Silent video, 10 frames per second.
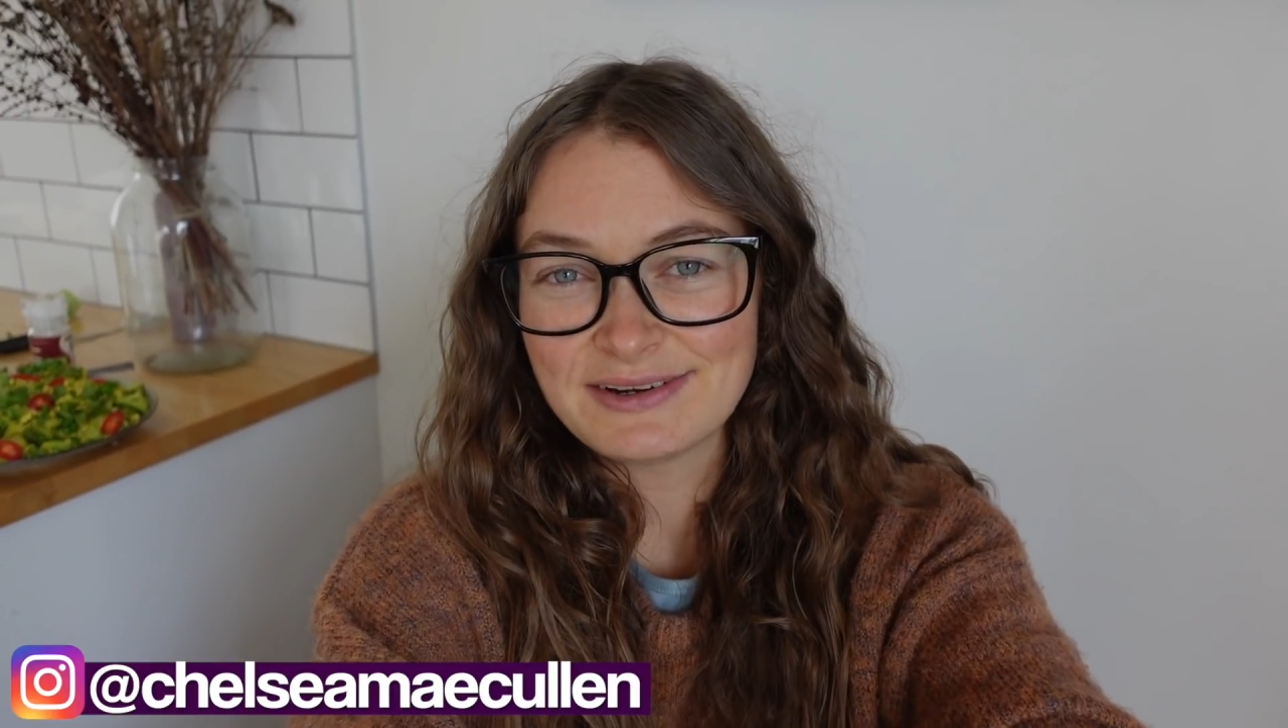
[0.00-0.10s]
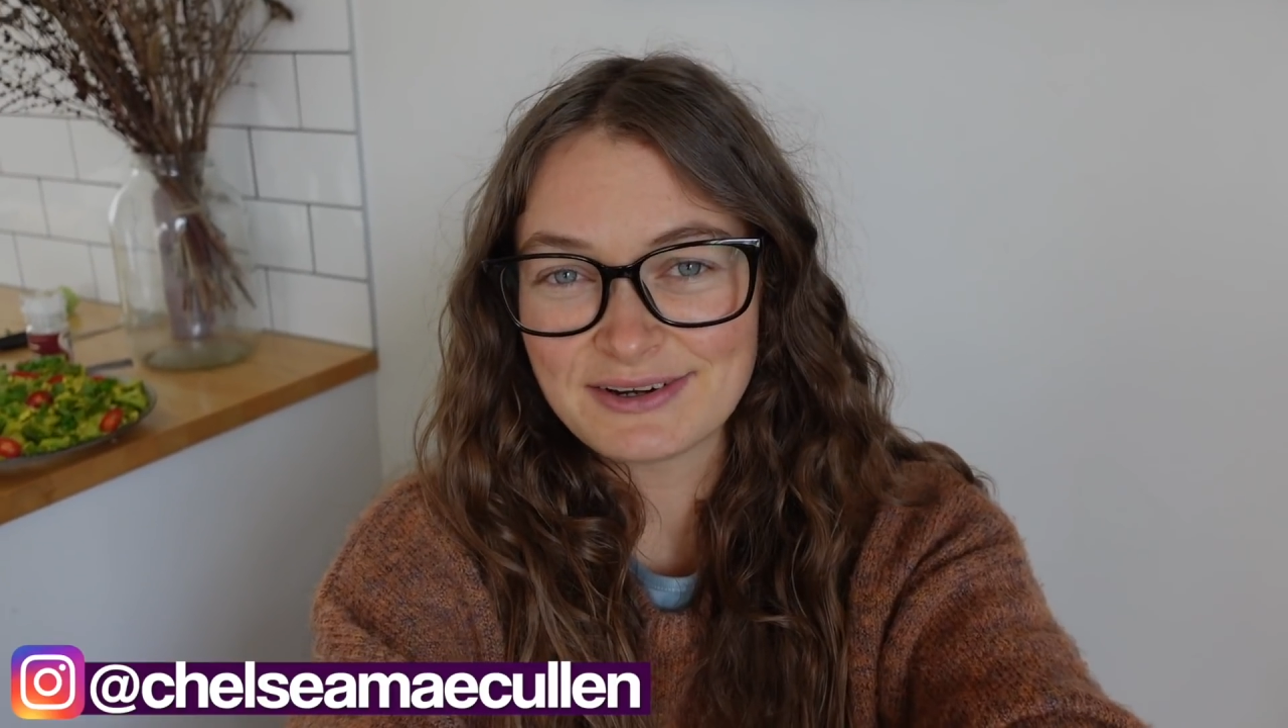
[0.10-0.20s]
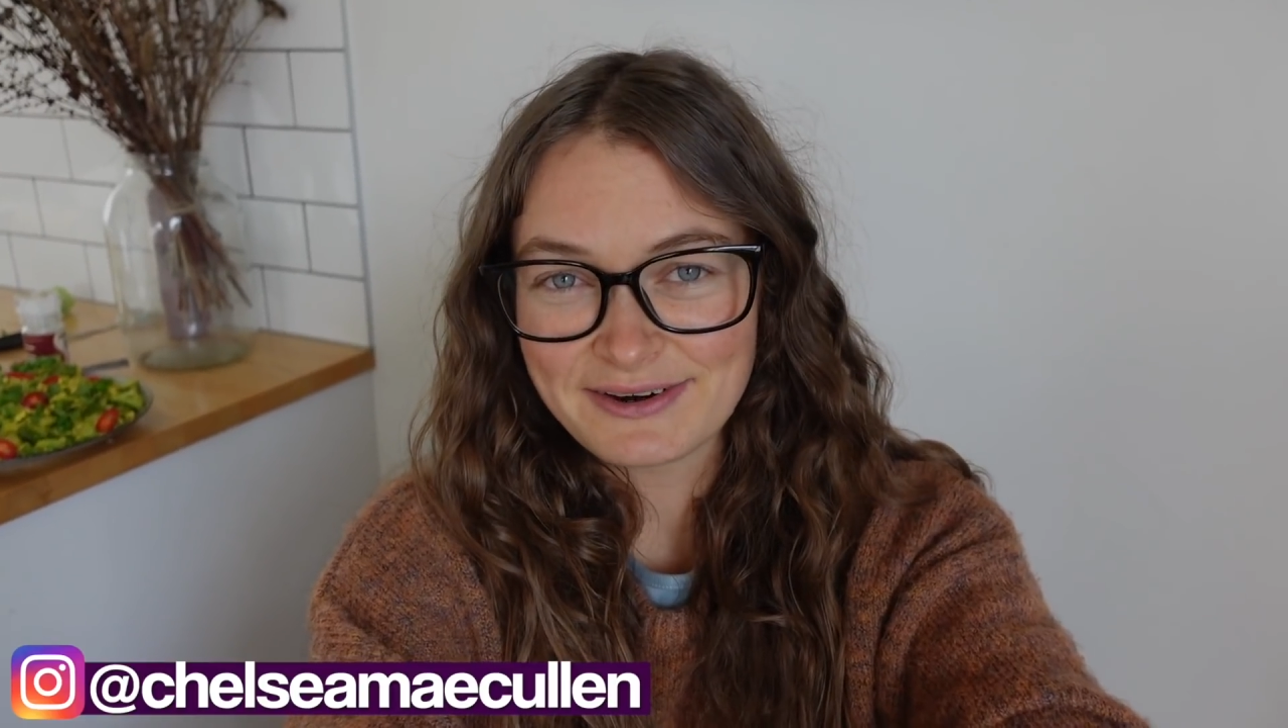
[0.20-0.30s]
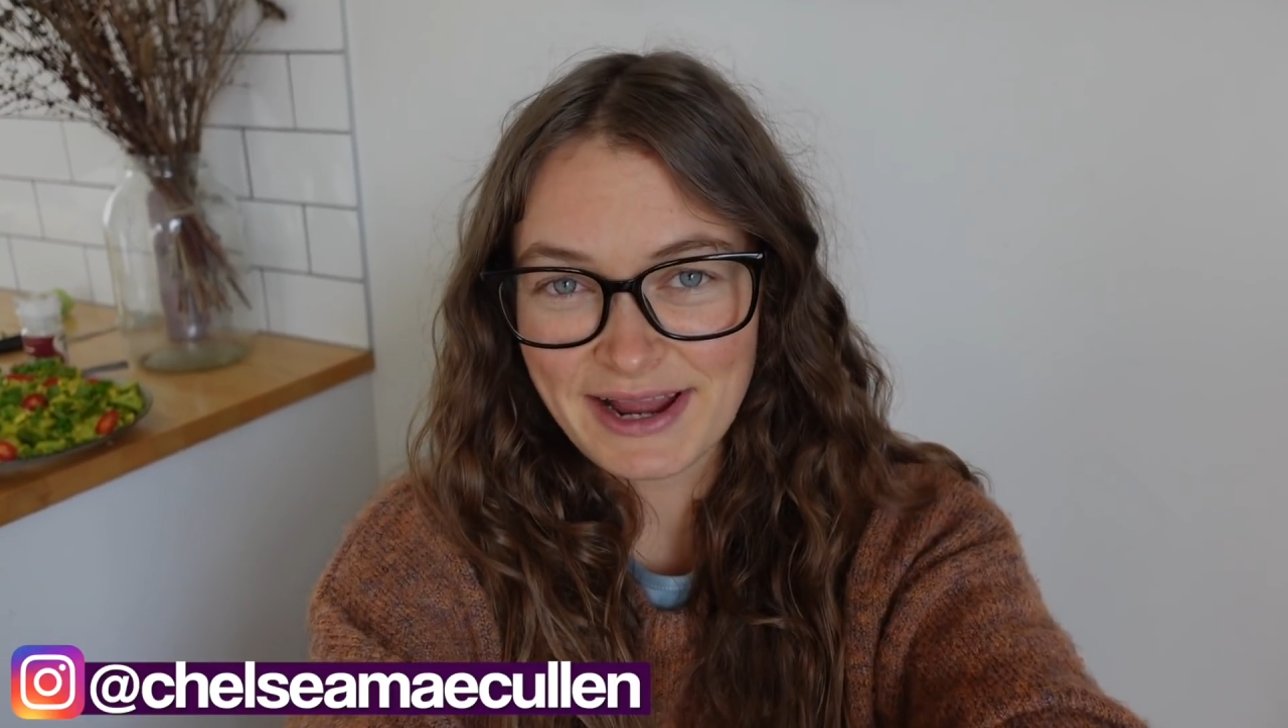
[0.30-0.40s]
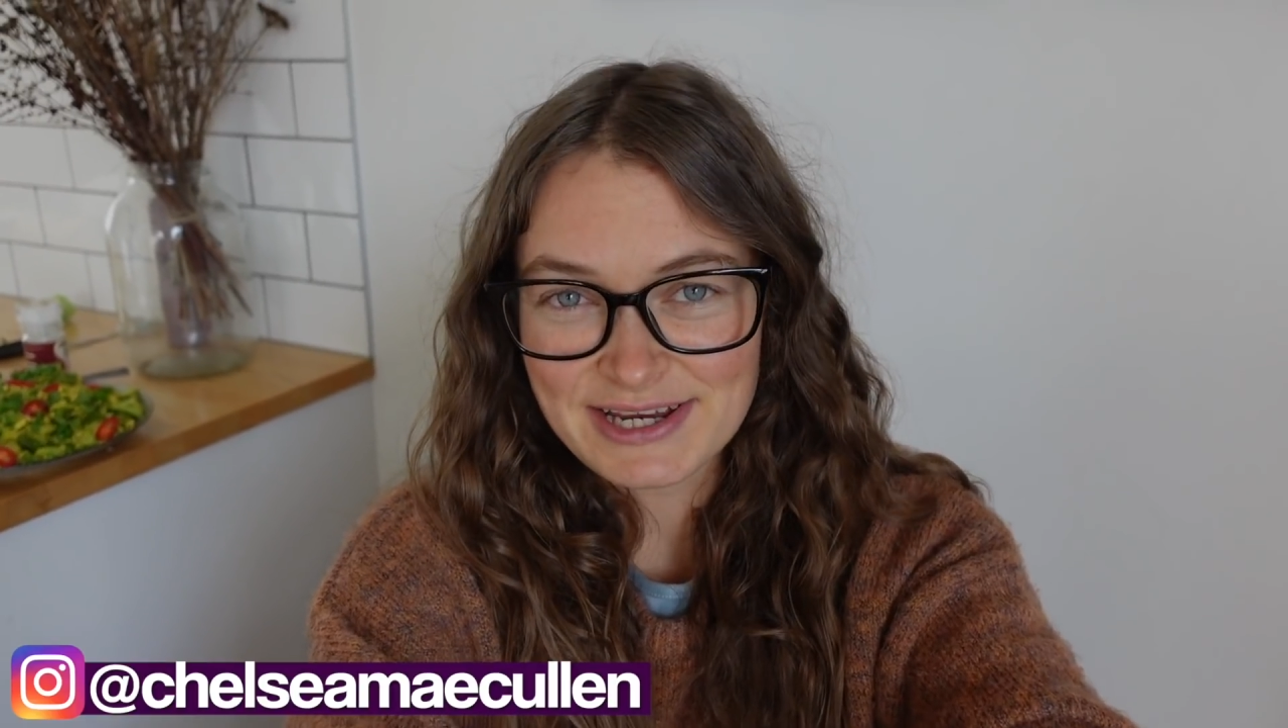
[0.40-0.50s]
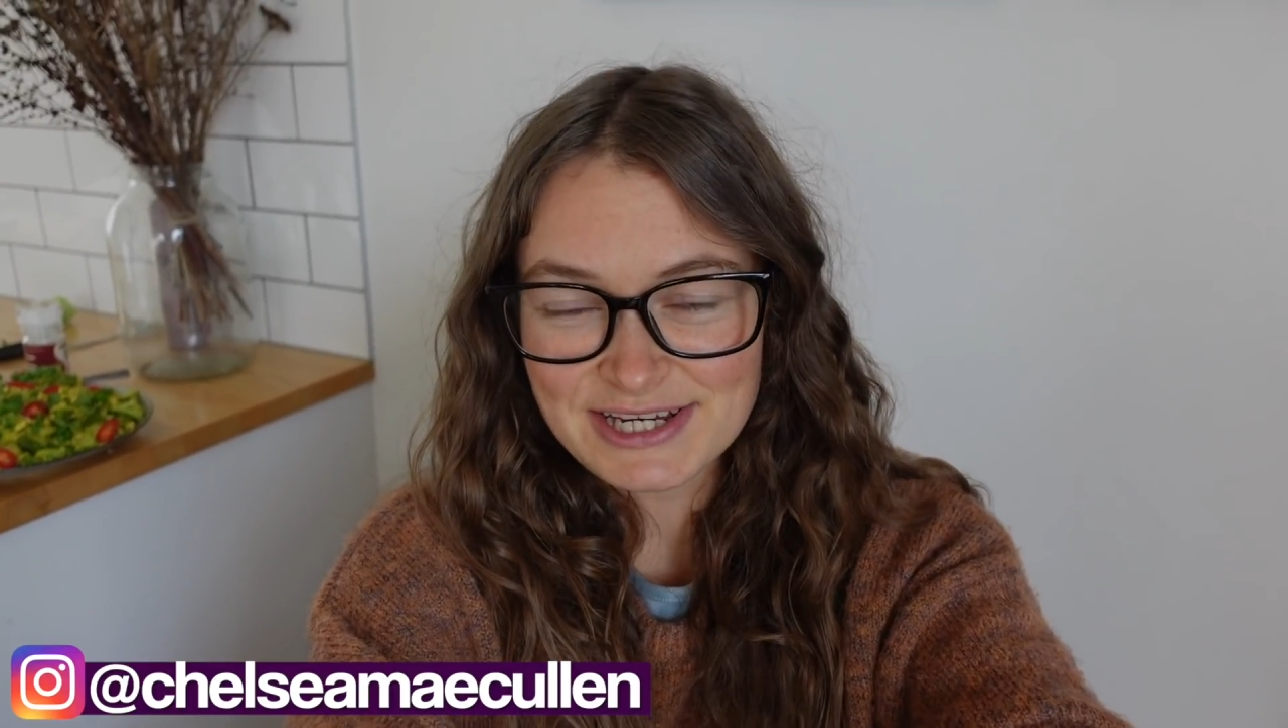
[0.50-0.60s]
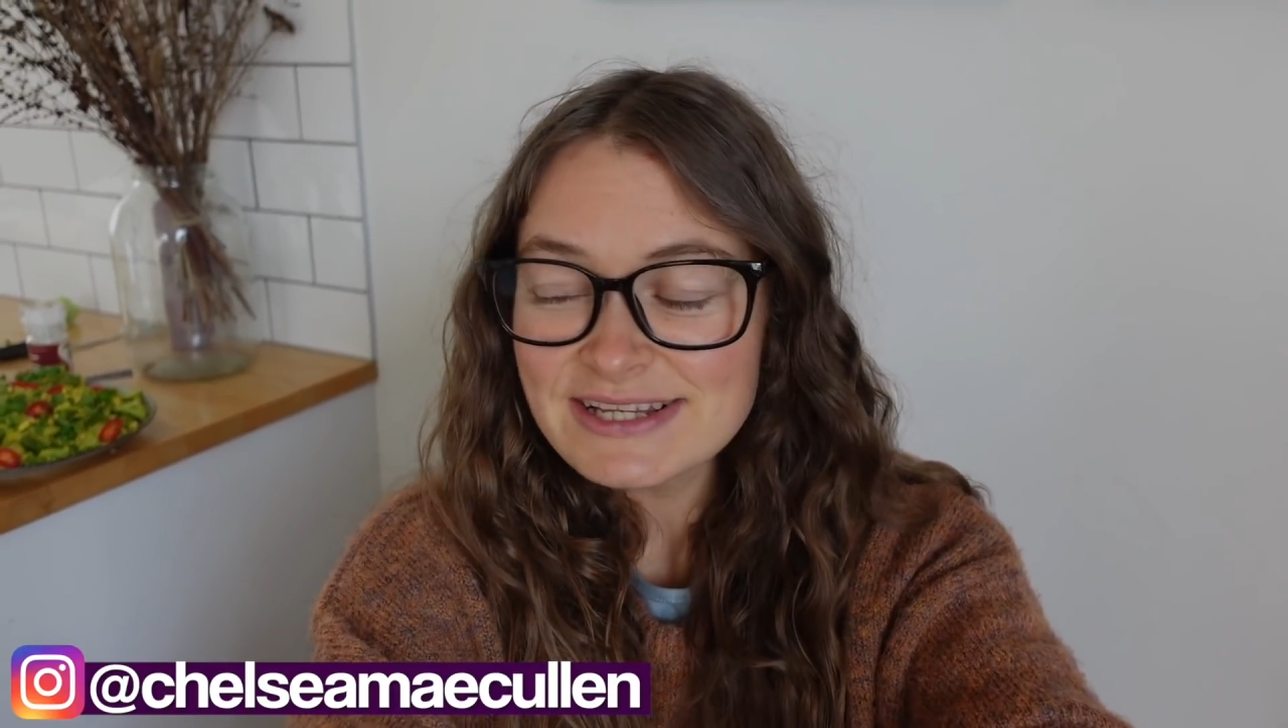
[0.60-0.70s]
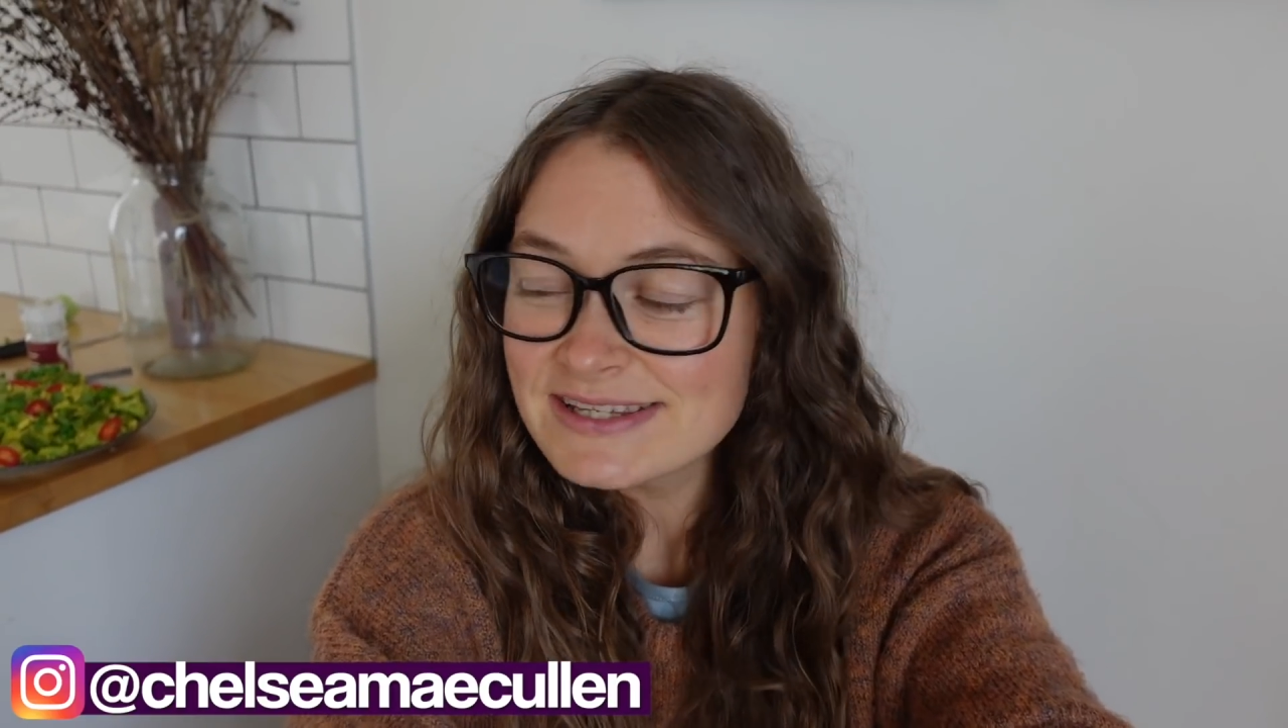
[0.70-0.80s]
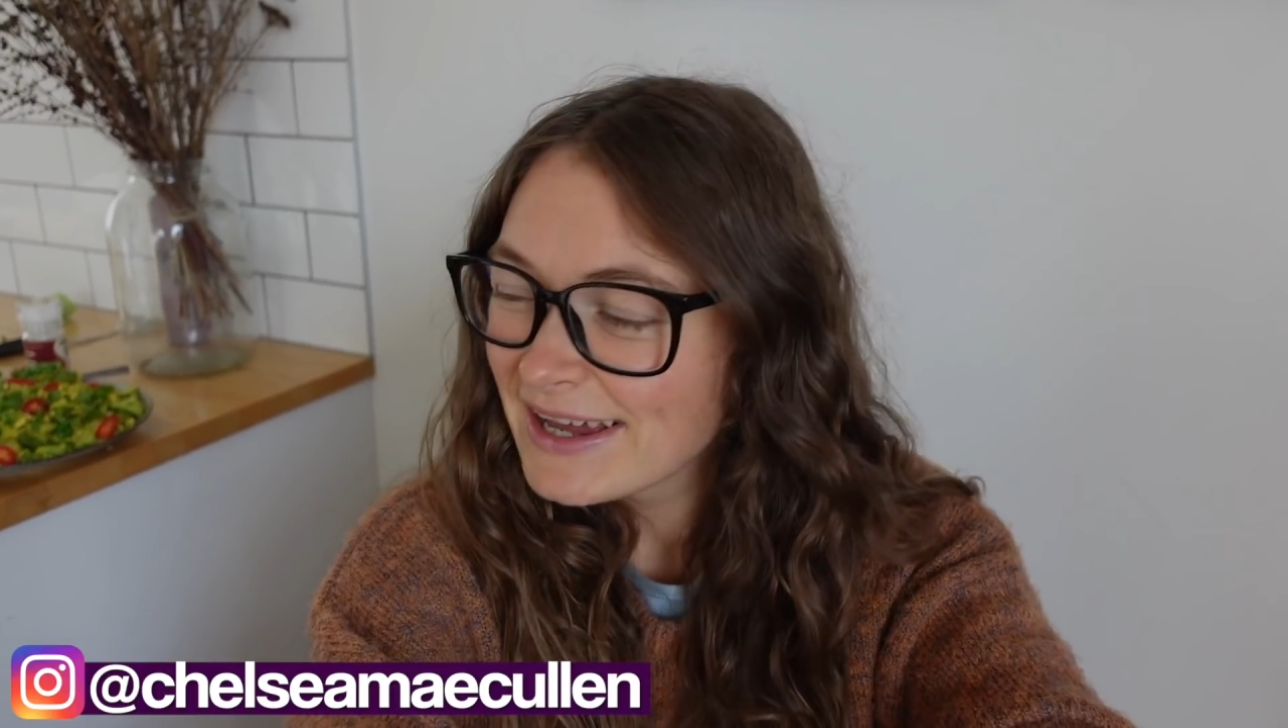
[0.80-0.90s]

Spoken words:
creations,